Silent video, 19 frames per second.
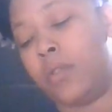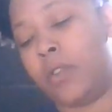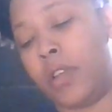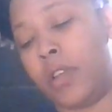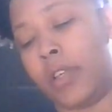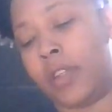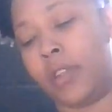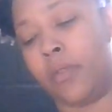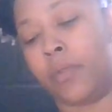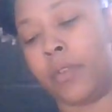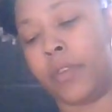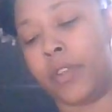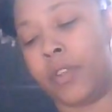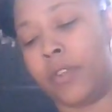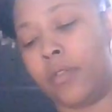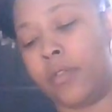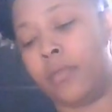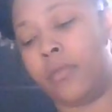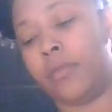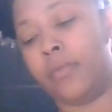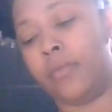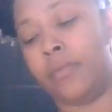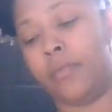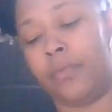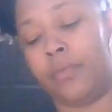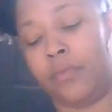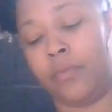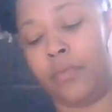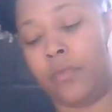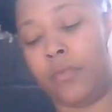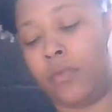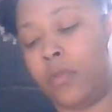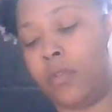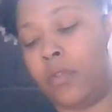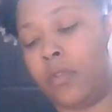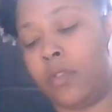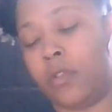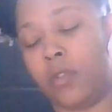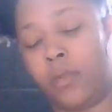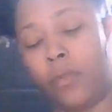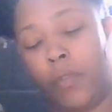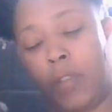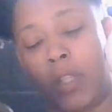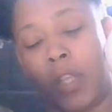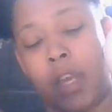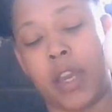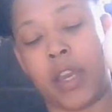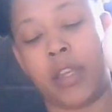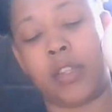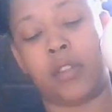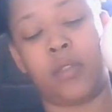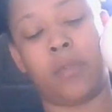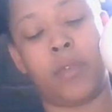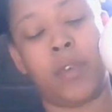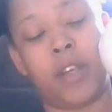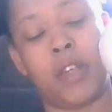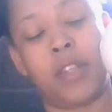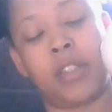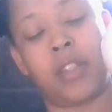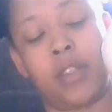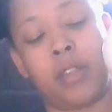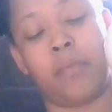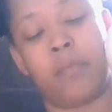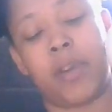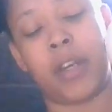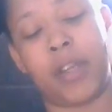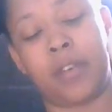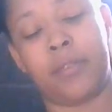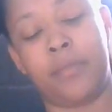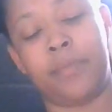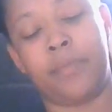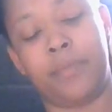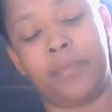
in the World, with the Ace of Wands at the bottom.